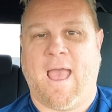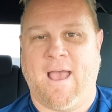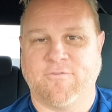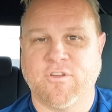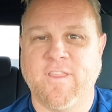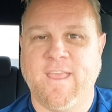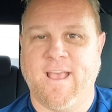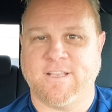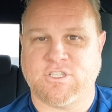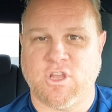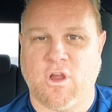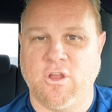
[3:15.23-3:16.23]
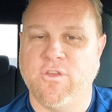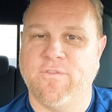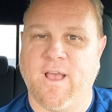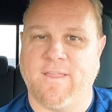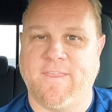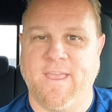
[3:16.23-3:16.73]
After the SR,
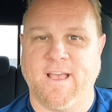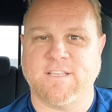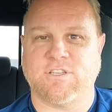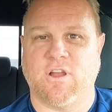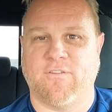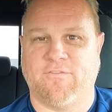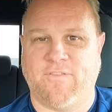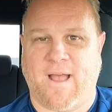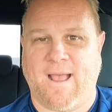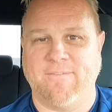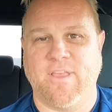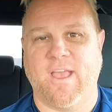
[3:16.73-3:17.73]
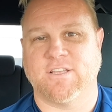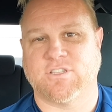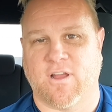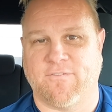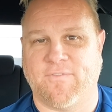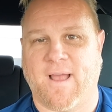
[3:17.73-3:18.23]
you've got the SR5. The
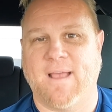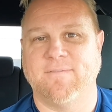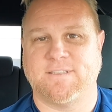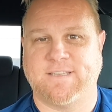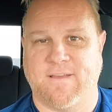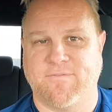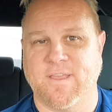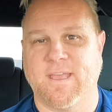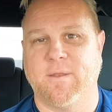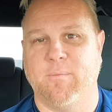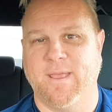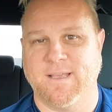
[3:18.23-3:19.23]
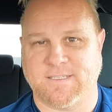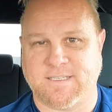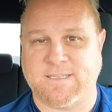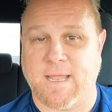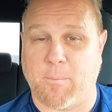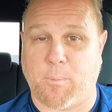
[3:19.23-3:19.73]
SR5 is definitely going to be a
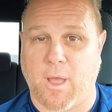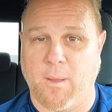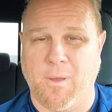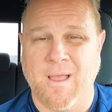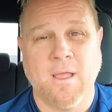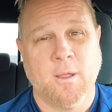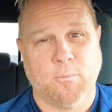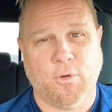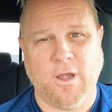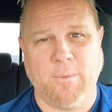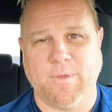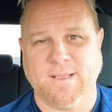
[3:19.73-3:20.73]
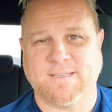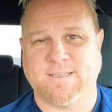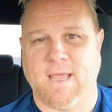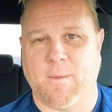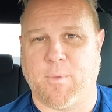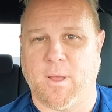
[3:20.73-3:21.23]
step up, pretty big
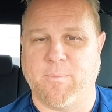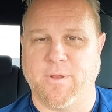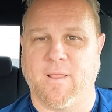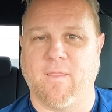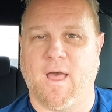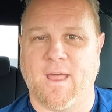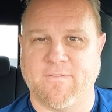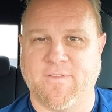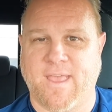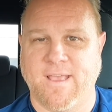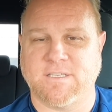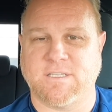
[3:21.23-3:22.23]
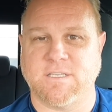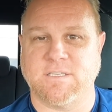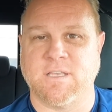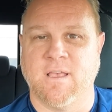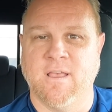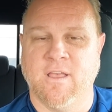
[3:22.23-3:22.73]
step up in a lot of
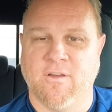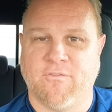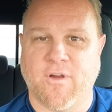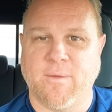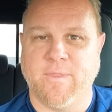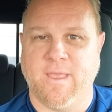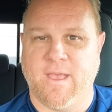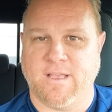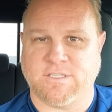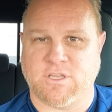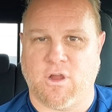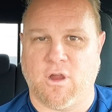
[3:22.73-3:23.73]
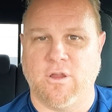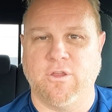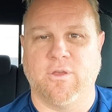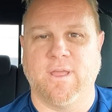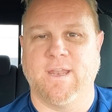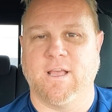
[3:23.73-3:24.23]
cases from the SR.
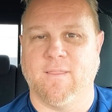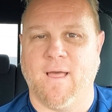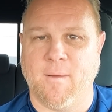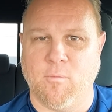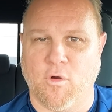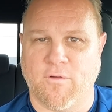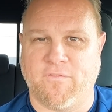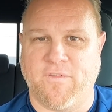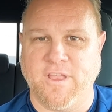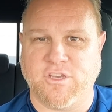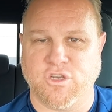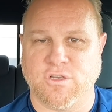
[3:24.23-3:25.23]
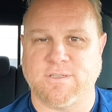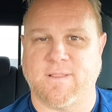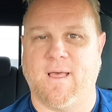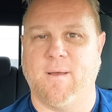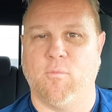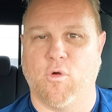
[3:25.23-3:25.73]
You're getting a lot more features, a
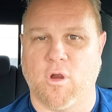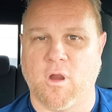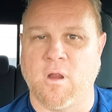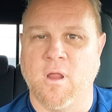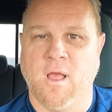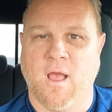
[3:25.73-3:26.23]
lot more